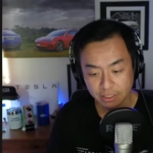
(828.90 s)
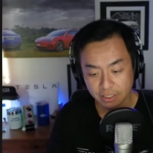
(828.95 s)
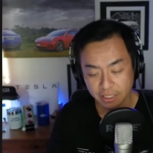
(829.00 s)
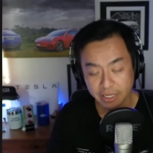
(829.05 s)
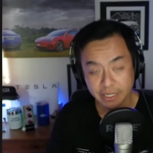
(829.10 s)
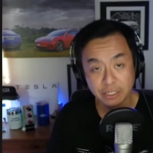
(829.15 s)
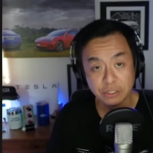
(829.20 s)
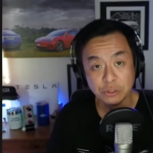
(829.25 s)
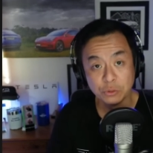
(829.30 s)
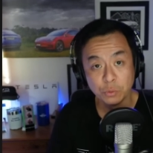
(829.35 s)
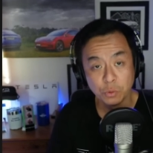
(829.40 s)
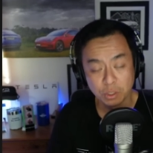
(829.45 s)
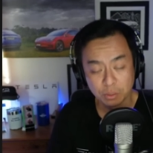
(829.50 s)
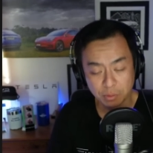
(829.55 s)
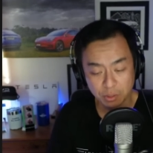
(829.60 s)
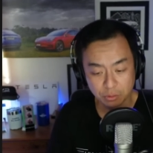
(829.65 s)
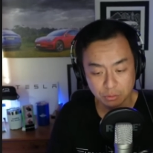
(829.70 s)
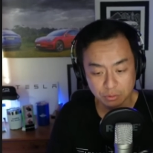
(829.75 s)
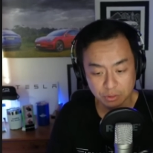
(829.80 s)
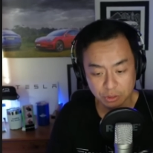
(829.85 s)
a new water
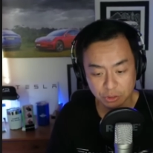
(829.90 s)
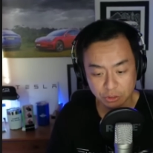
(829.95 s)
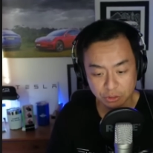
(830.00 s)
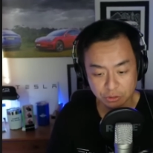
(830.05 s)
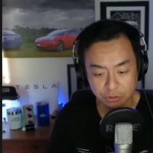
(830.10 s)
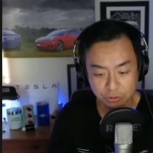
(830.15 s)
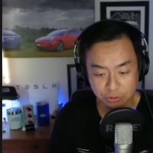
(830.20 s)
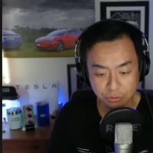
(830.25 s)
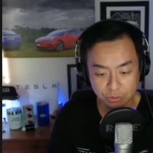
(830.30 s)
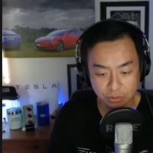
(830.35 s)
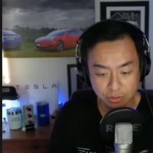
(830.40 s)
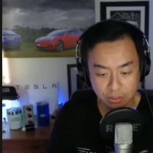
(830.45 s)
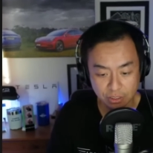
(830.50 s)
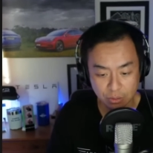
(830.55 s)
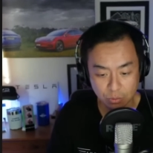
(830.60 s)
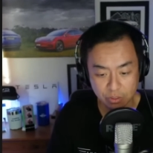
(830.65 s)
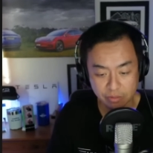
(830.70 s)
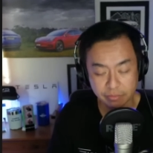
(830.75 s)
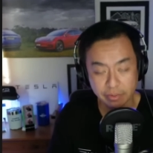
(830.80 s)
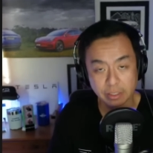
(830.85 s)
bottle to show you on
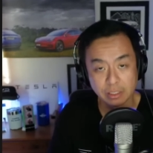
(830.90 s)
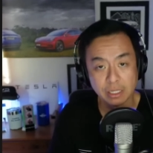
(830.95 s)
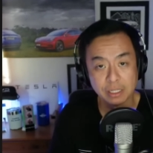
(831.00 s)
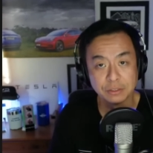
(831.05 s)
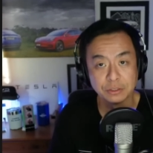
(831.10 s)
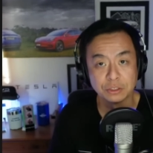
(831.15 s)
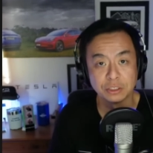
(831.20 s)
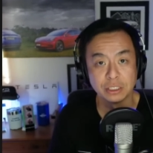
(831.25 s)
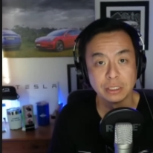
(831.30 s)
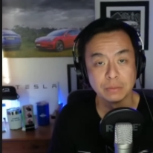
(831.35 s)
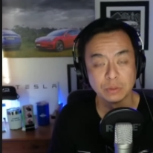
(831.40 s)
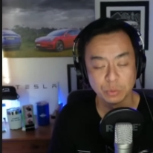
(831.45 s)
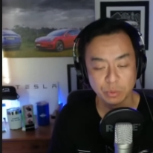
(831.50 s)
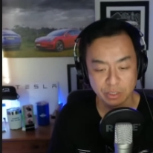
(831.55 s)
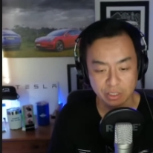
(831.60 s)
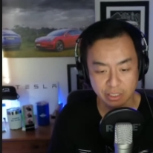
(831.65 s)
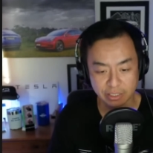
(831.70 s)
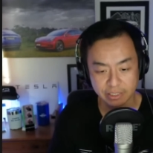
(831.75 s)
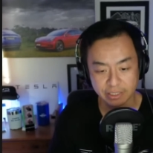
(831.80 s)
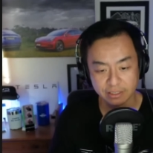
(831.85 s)
one of my live streams
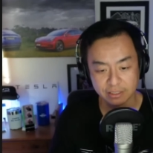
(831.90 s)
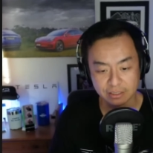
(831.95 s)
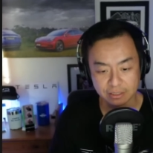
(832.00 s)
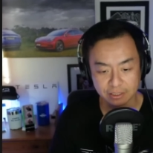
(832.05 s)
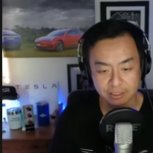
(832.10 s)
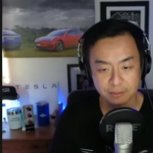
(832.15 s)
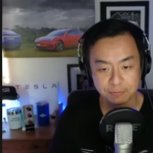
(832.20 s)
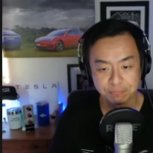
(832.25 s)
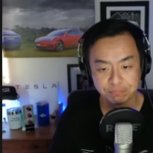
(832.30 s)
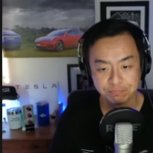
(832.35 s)
when I get this.